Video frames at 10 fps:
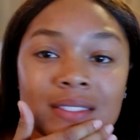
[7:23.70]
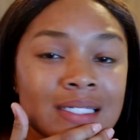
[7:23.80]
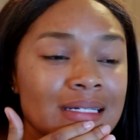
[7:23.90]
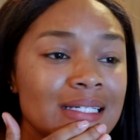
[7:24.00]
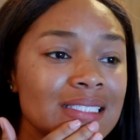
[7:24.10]

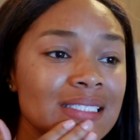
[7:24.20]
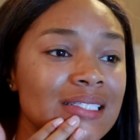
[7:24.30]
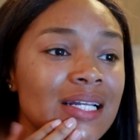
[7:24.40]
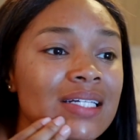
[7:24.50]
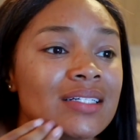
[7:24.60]
No, that's just
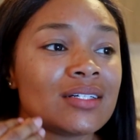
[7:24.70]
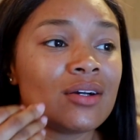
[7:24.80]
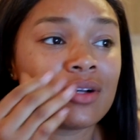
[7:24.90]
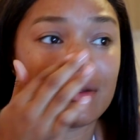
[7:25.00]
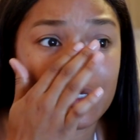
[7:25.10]
that good
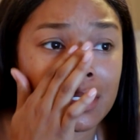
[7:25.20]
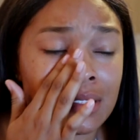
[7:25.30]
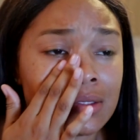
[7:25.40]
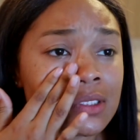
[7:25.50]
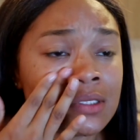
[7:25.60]
cocoa butter
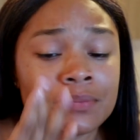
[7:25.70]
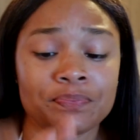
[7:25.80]
lotion.